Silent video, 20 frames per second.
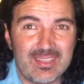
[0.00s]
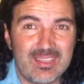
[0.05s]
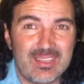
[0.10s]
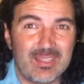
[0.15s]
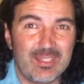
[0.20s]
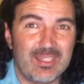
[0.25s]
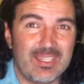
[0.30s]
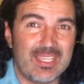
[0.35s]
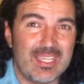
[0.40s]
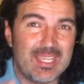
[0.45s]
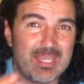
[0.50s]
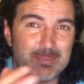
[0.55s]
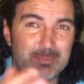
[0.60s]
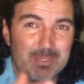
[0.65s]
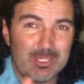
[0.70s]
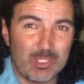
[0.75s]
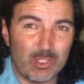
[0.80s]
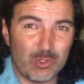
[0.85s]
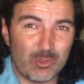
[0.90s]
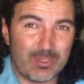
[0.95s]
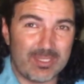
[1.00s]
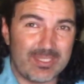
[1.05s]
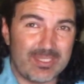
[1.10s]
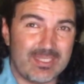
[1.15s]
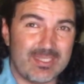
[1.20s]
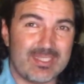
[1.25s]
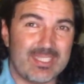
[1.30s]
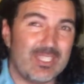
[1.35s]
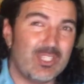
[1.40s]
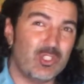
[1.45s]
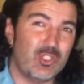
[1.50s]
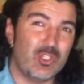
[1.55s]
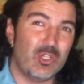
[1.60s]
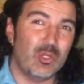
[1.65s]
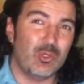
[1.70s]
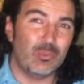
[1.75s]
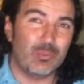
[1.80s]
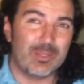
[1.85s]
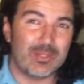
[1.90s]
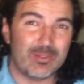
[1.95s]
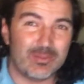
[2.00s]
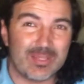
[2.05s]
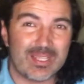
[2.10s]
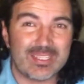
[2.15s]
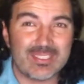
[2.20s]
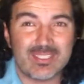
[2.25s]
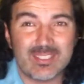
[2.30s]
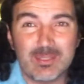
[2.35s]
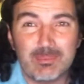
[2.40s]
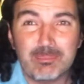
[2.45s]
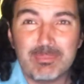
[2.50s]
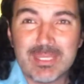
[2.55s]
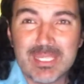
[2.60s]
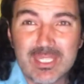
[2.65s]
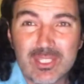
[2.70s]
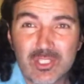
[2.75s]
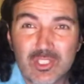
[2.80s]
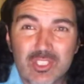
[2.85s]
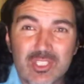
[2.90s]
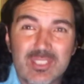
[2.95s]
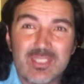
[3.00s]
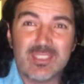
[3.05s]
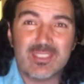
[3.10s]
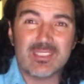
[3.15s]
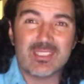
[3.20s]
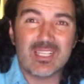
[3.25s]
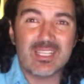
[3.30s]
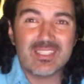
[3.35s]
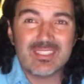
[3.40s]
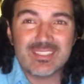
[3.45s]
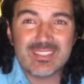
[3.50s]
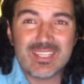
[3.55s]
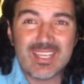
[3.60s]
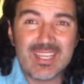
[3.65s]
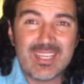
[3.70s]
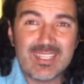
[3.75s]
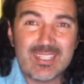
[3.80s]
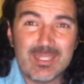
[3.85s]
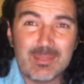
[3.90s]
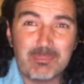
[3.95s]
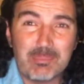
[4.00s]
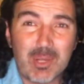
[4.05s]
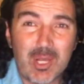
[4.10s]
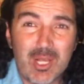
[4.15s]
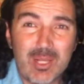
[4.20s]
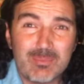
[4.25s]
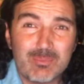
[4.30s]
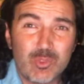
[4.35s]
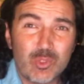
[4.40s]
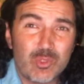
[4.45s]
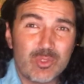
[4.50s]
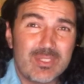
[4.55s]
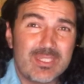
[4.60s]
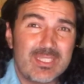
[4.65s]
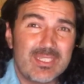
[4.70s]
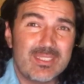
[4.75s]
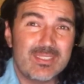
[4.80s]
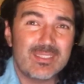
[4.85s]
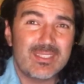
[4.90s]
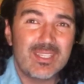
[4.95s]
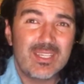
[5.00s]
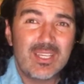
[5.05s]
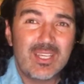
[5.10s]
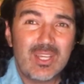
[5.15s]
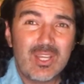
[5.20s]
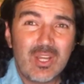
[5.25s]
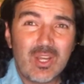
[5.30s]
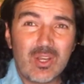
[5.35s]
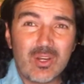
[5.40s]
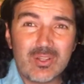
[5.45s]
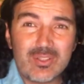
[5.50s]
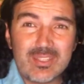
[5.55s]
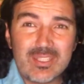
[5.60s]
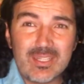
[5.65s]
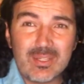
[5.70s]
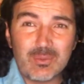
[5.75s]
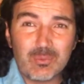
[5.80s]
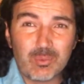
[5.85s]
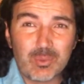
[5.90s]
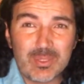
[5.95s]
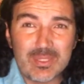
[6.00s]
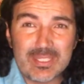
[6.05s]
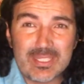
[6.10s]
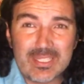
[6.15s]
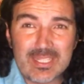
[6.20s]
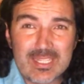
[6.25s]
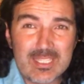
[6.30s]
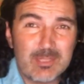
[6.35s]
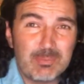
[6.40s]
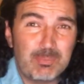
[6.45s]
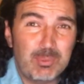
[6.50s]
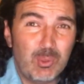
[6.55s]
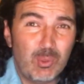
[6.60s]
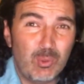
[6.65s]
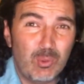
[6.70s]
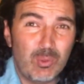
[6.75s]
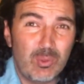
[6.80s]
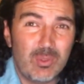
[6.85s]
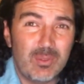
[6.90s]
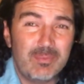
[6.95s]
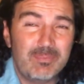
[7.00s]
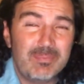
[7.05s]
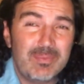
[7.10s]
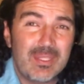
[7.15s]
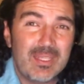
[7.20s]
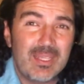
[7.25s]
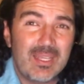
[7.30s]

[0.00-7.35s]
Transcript: the imagery that they showed, whether that's the beach and the sunset and the palm trees or the really nice pool,